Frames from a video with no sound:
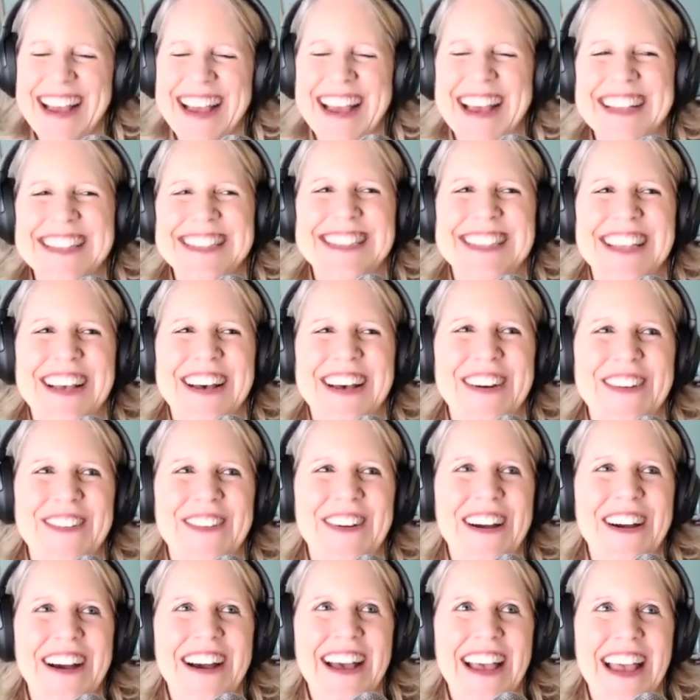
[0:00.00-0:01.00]
And
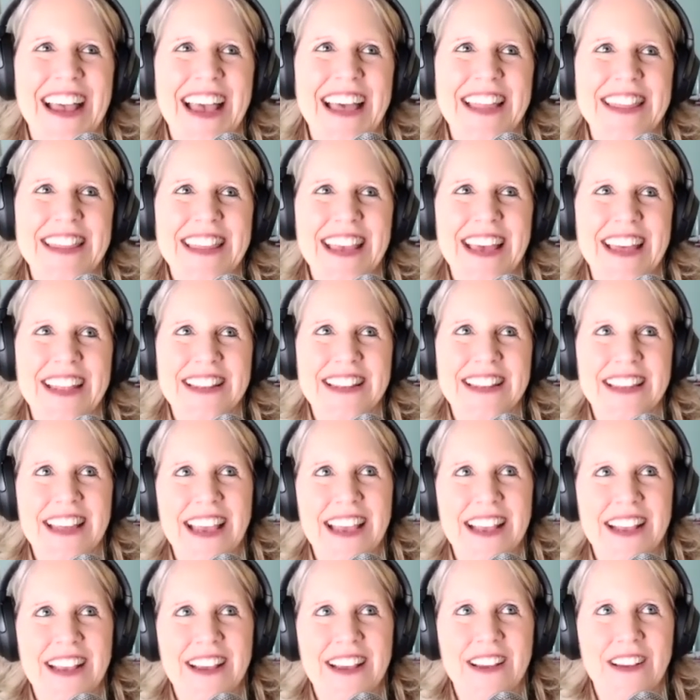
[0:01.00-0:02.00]
so, and then
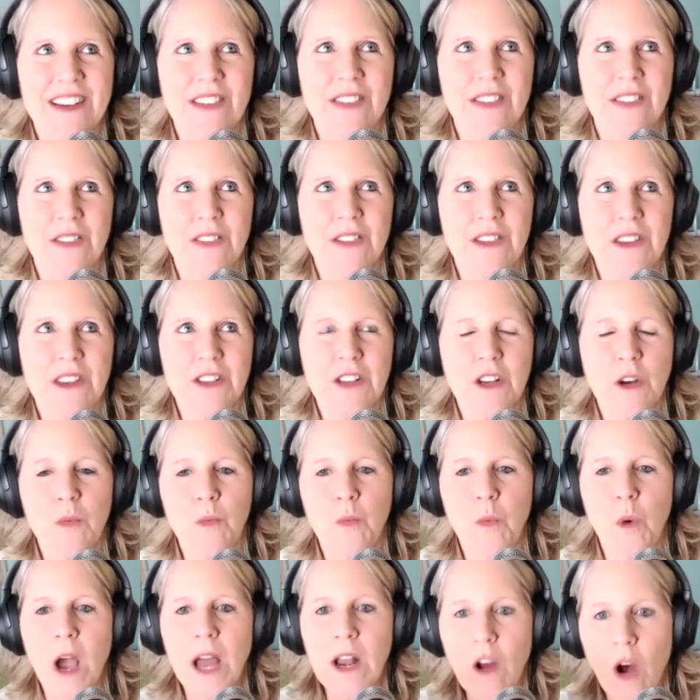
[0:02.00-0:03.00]
like, you know,
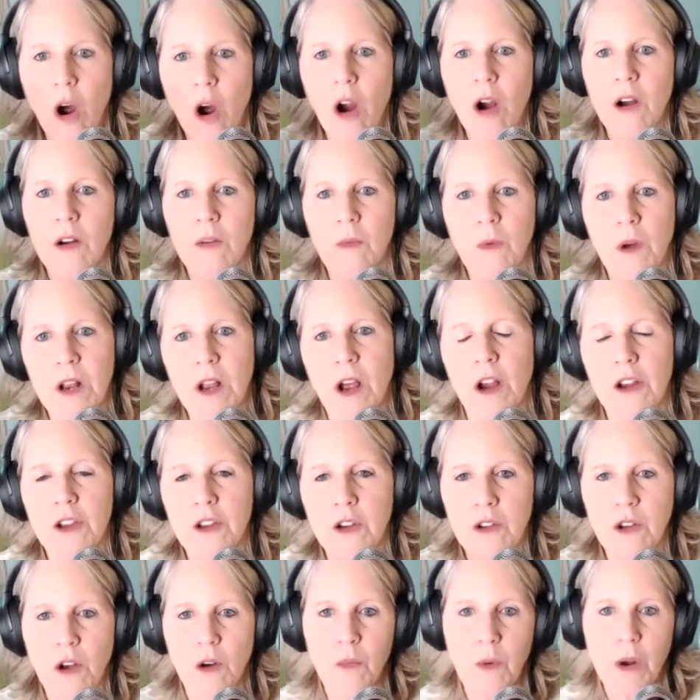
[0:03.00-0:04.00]
what are what are
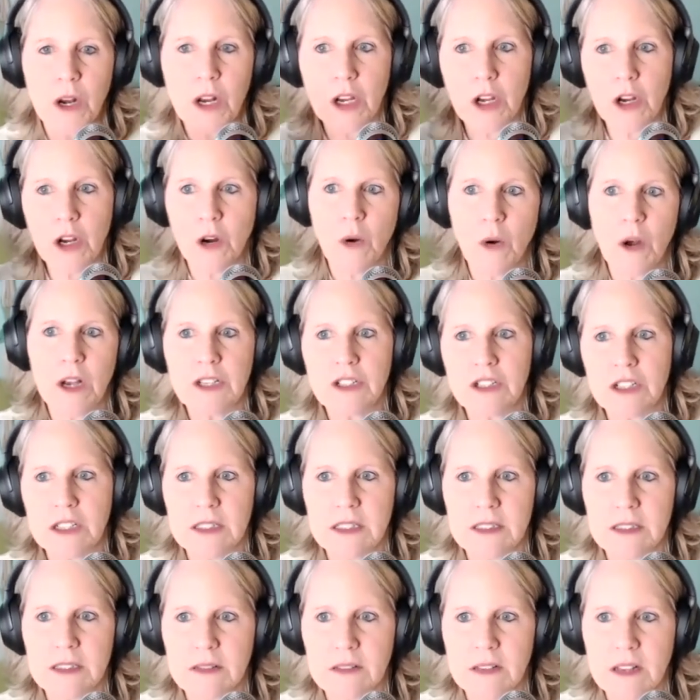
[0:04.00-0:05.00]
you what are your
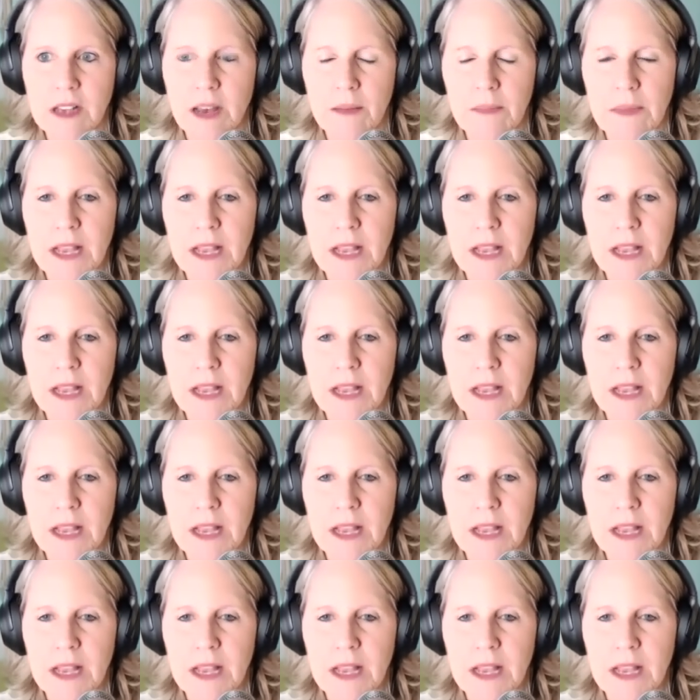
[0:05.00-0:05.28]
questions coming